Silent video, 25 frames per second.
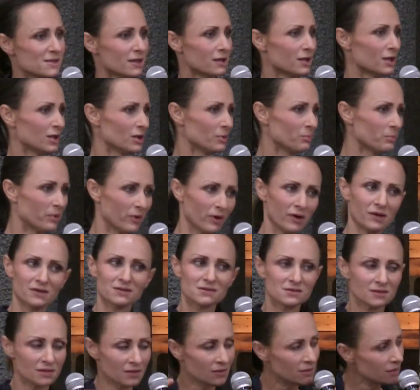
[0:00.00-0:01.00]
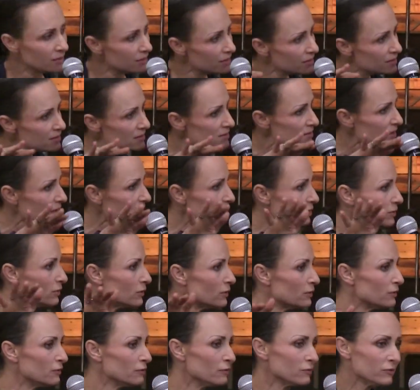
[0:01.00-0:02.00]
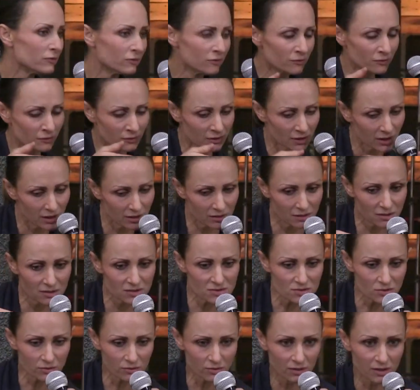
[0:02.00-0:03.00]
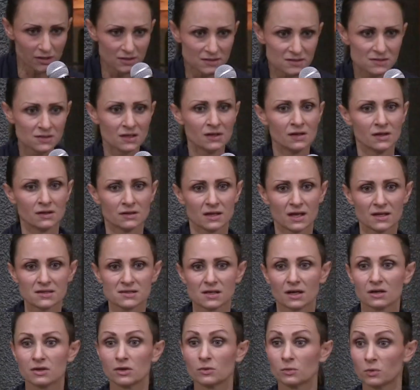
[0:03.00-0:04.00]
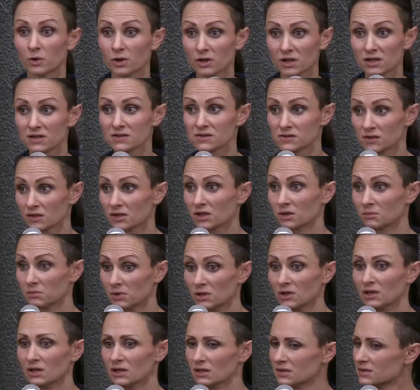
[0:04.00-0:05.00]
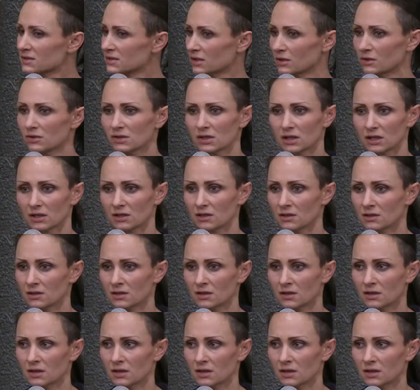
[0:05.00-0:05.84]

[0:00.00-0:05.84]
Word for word: take it apart. Skin off, in the joints. That's how you work into a community slowly.